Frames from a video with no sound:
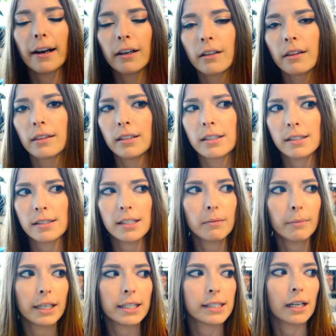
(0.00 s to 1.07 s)
I don't see
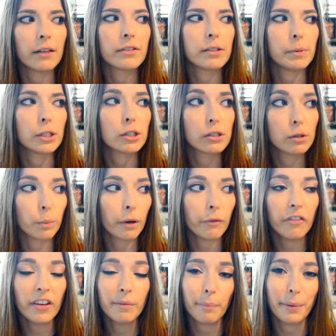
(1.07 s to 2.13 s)
myself as being super
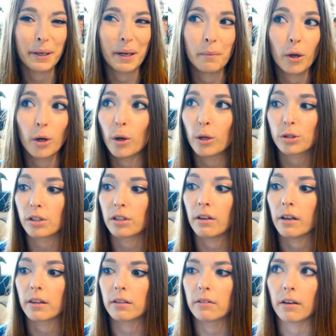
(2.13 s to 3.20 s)
fit, but I'm also
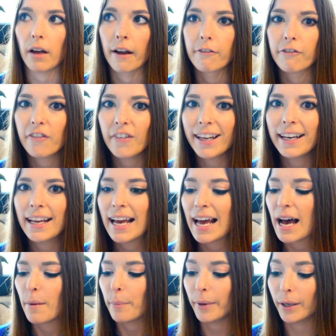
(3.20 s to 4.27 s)
not unfit.
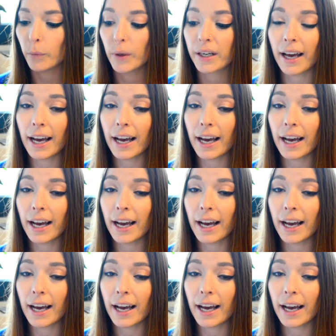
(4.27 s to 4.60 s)
But when